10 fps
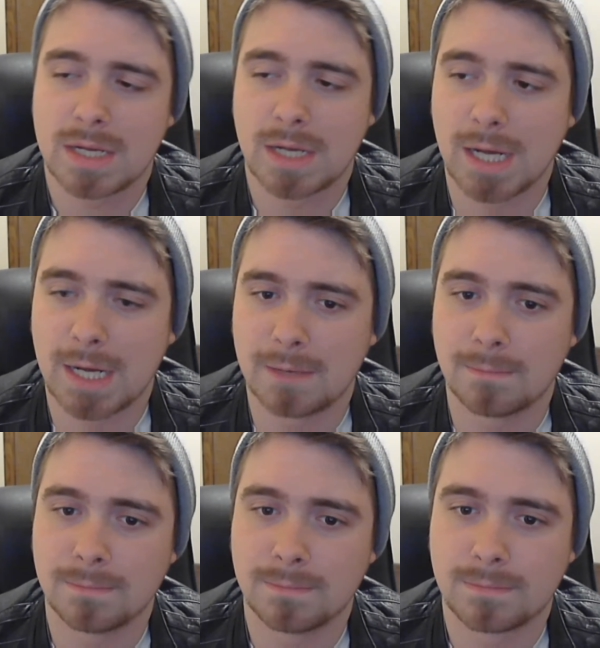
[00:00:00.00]

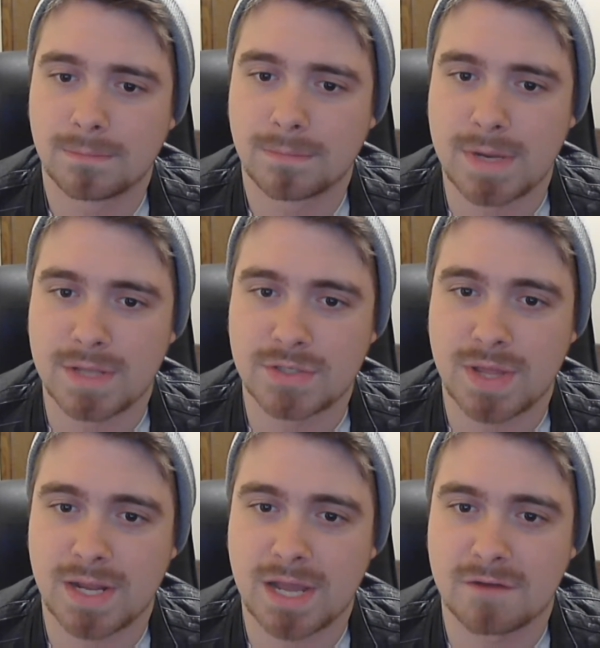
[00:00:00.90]
Um, and
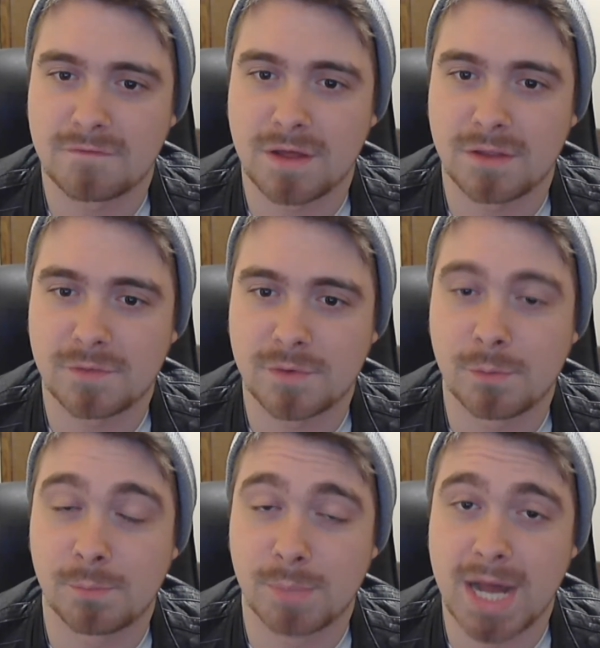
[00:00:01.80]
so that kind of fell
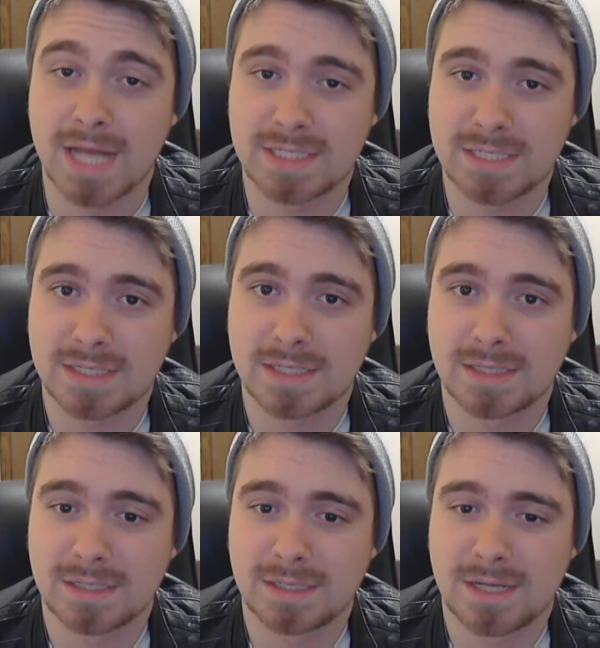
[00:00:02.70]
through. But
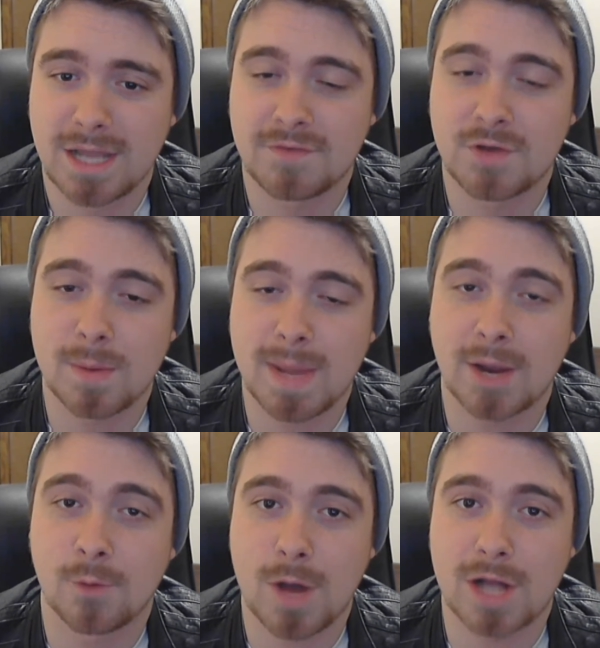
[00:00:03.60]
if you go
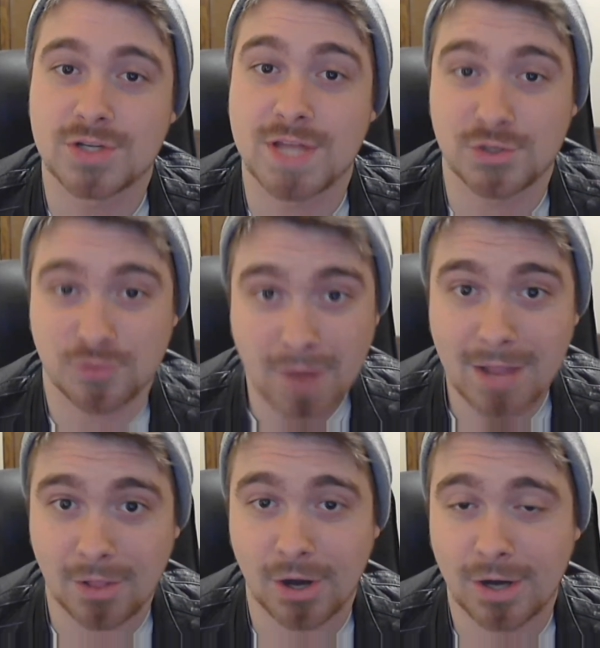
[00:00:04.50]
back and watch that
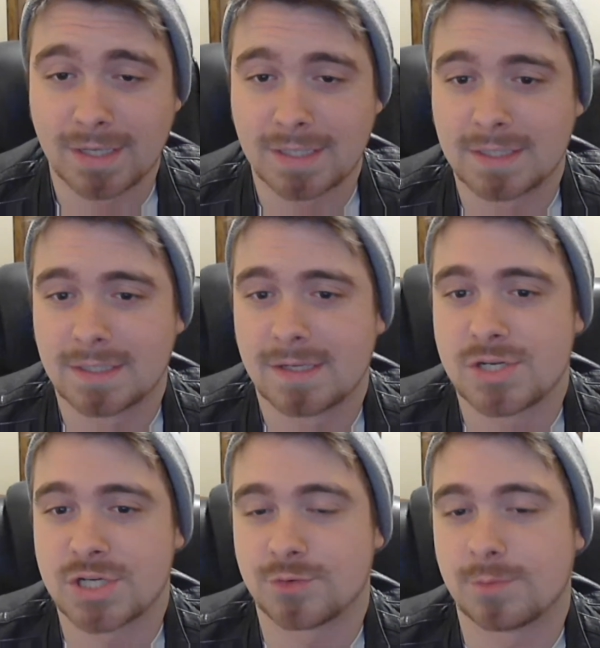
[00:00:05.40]
trailer,
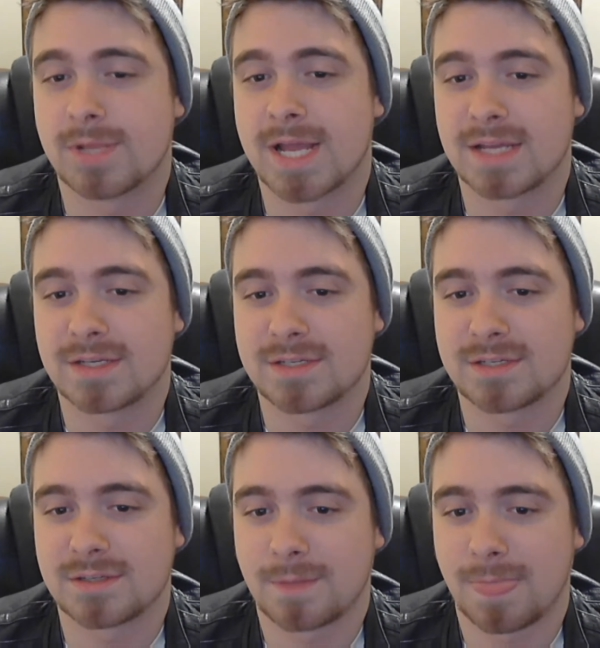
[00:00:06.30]
just
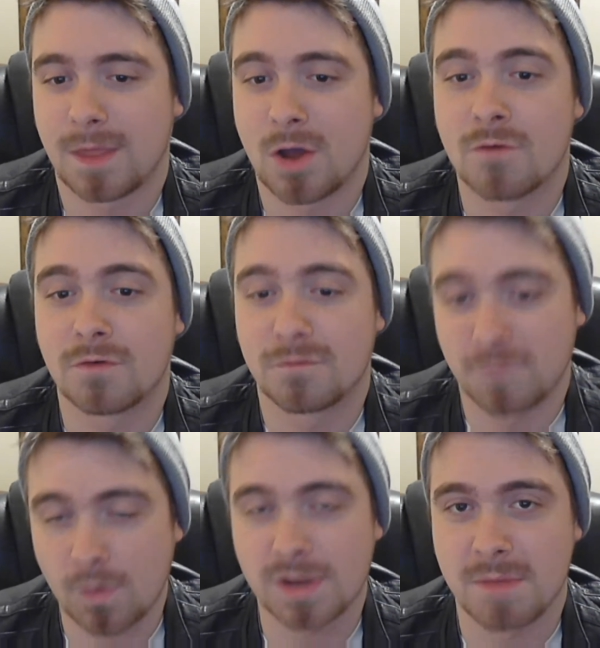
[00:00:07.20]
replace over
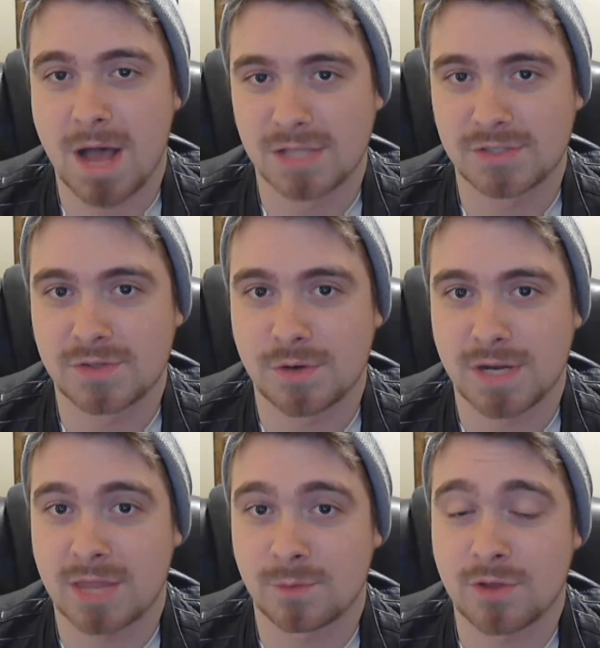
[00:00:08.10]
forty mods thrown
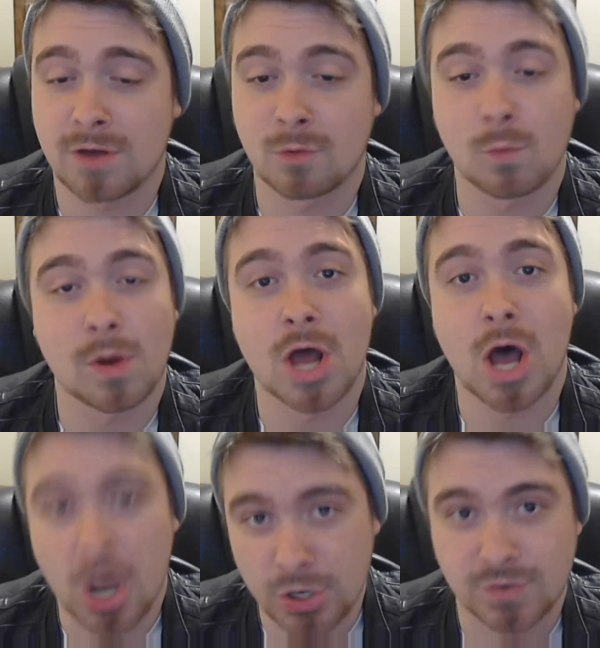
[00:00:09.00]
together with over one
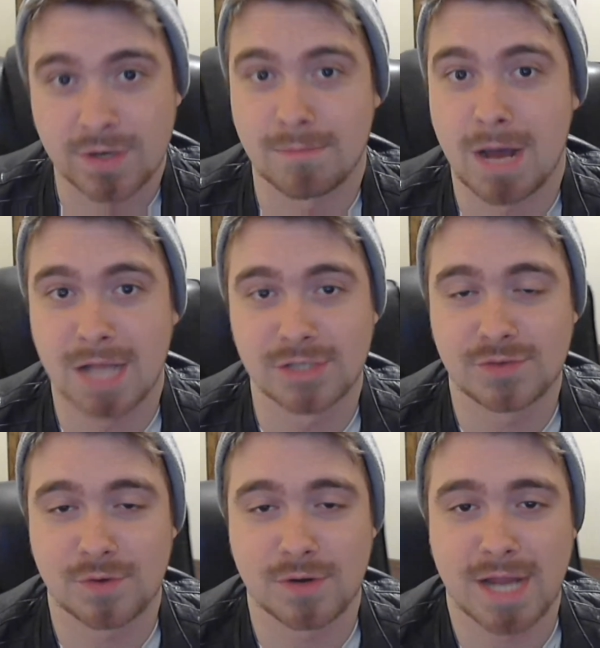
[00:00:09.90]
hundred mods
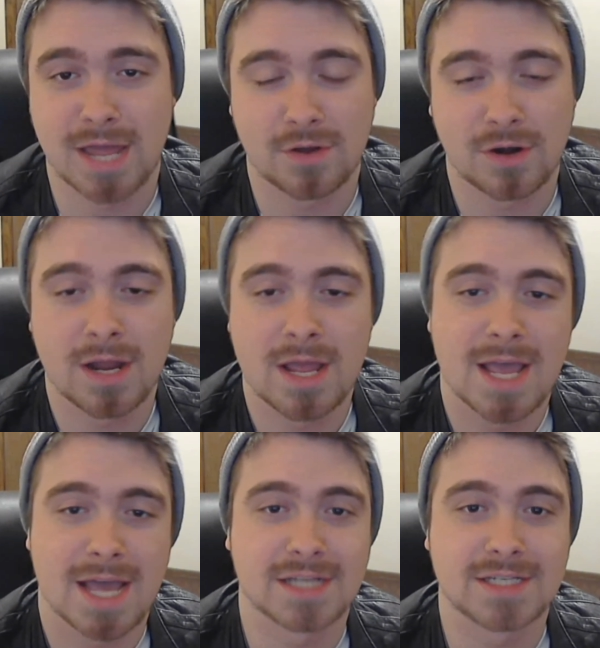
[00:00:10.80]
thrown together.
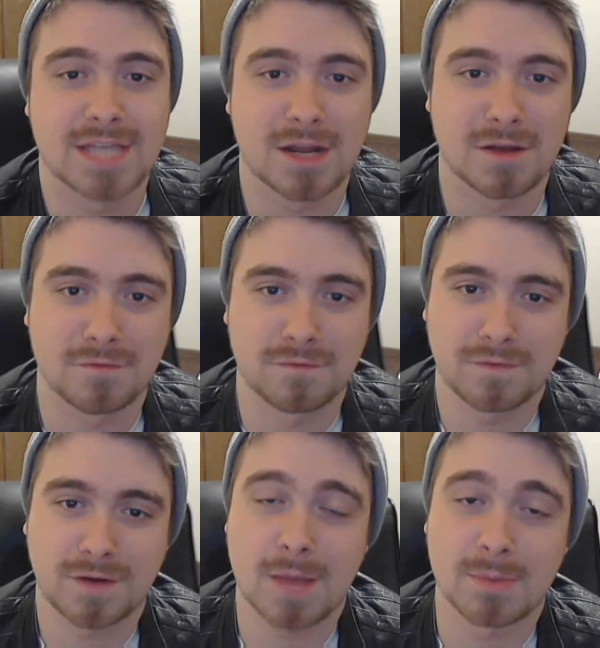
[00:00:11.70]
And instead of
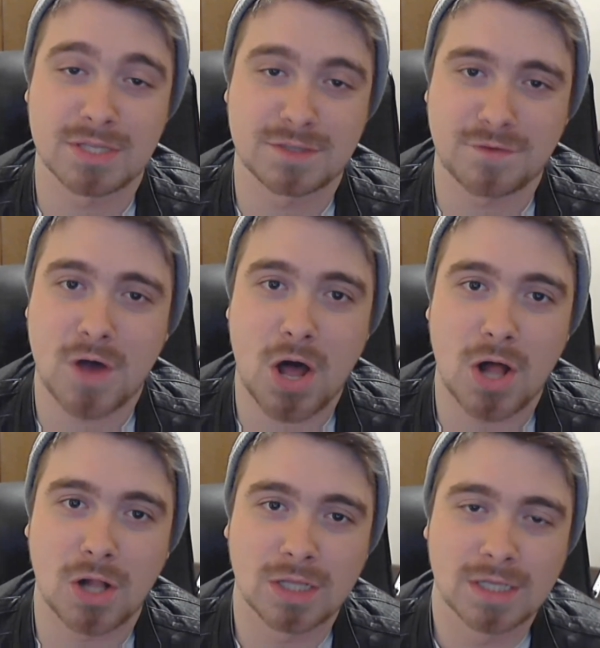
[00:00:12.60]
coming this
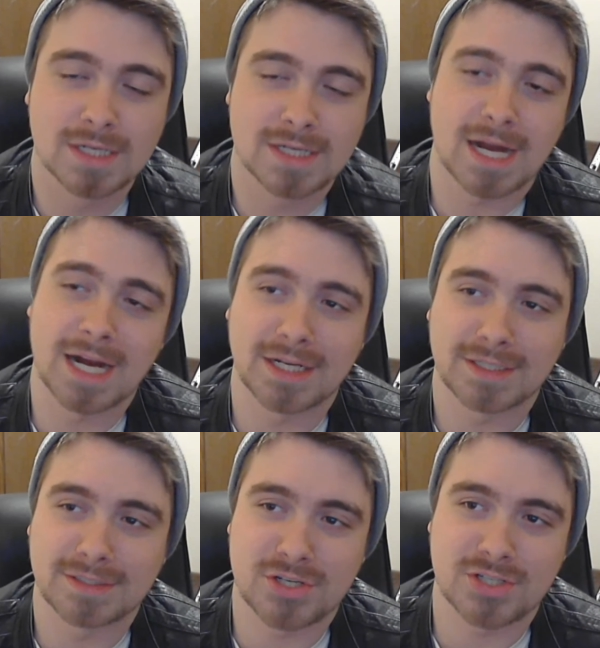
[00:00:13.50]
fall,
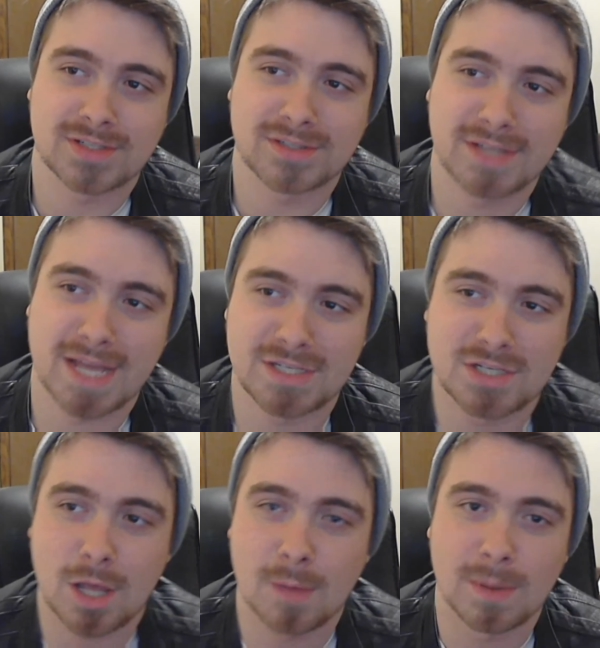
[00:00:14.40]
I just guess
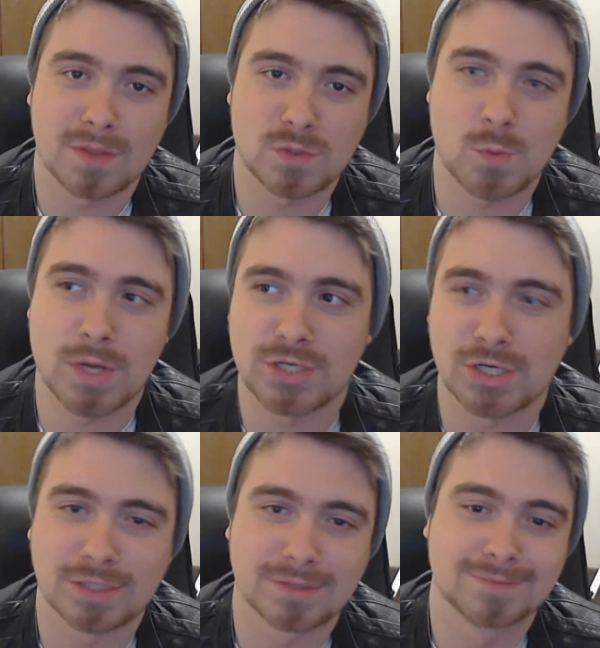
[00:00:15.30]
coming this
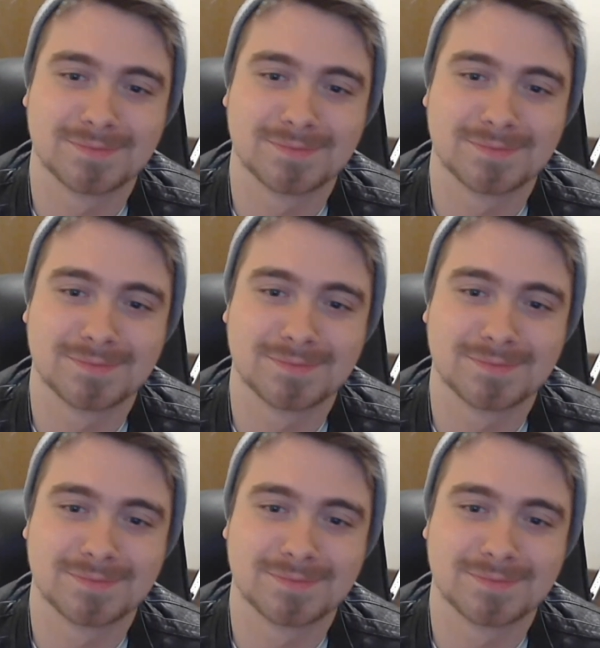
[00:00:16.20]
winter.